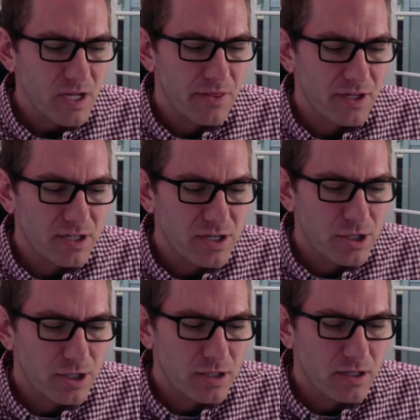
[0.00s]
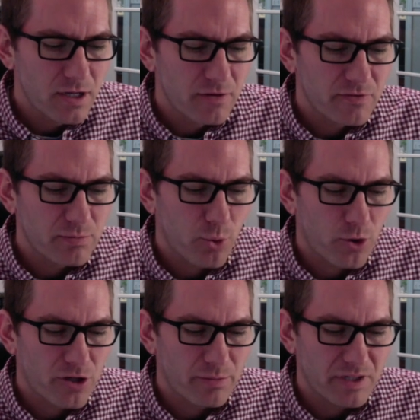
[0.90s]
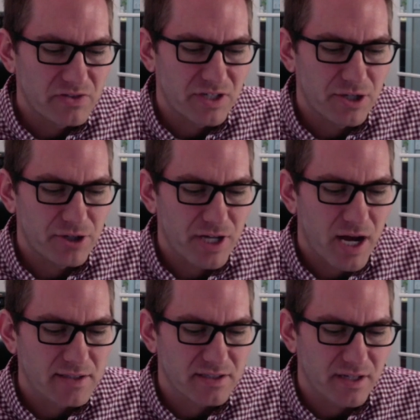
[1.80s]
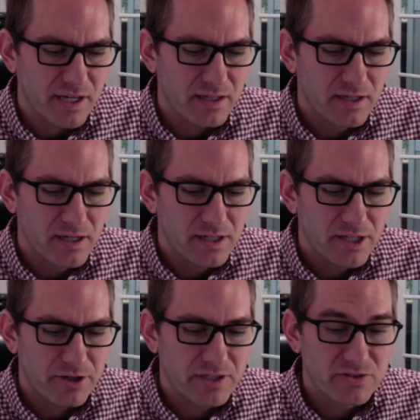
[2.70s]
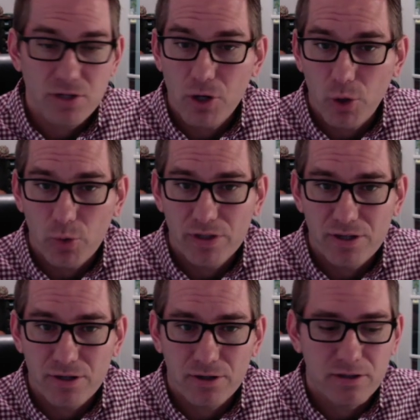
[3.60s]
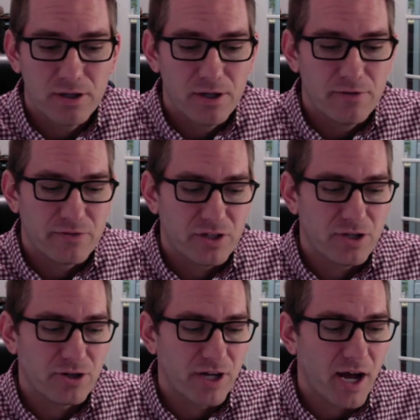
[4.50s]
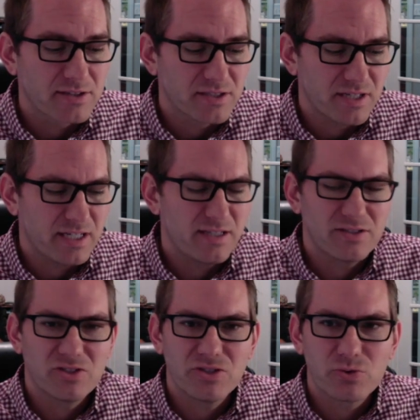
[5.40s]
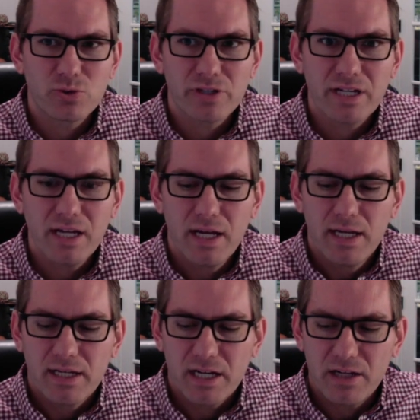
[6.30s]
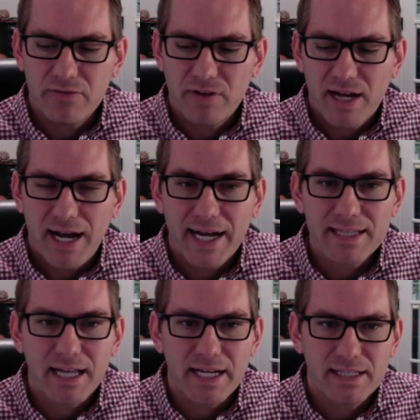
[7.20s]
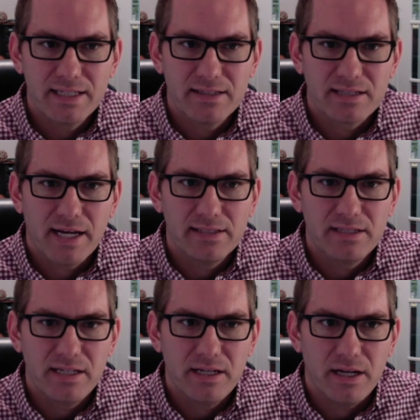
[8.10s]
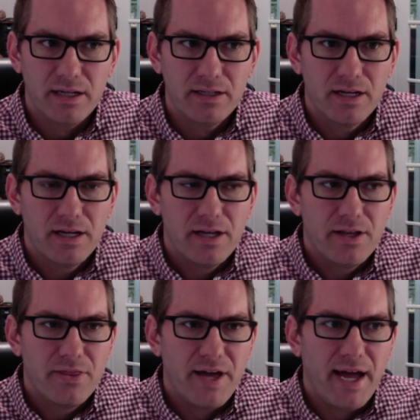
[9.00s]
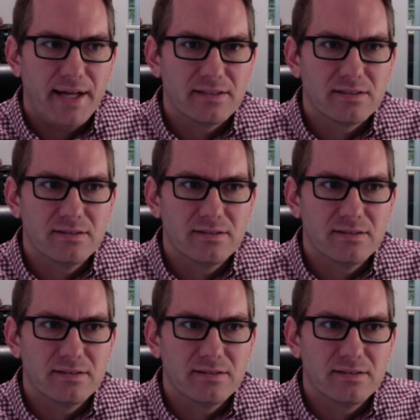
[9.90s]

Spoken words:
"The cure for boredom is curiosity. There is no cure for curiosity." And this just really kind of highlighted this idea that